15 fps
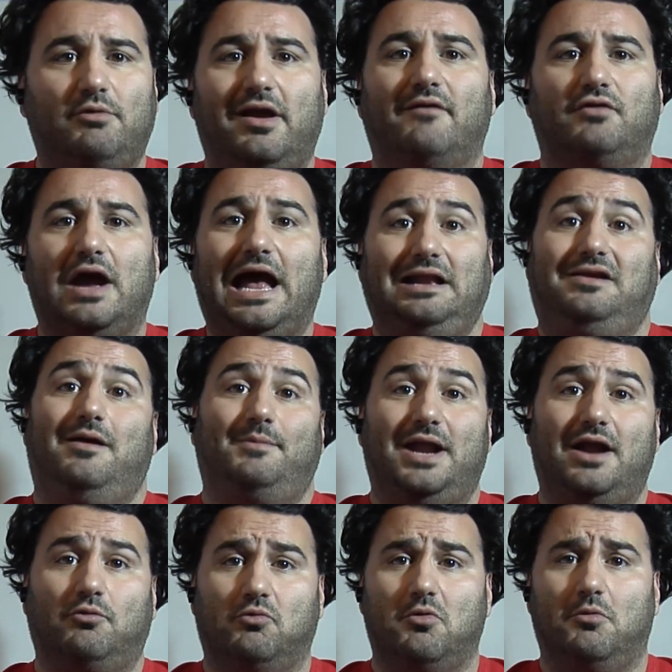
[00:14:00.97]
we ever had coming
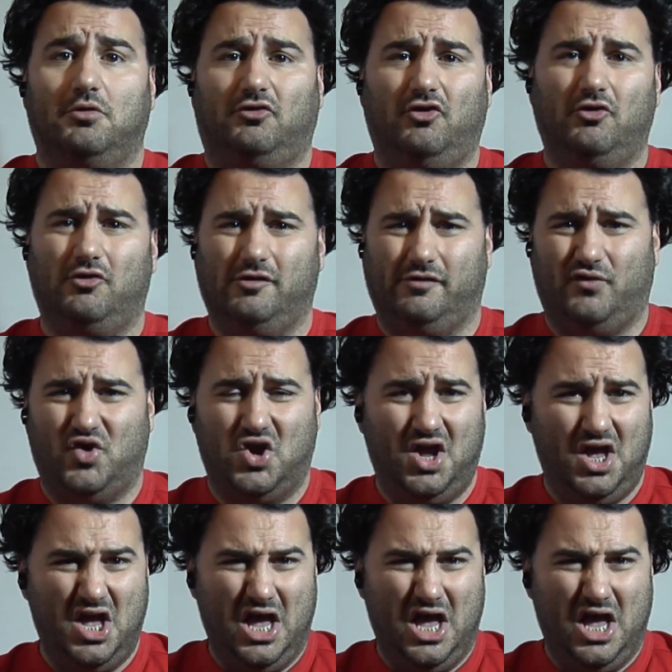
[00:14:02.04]
out of World War II, because of our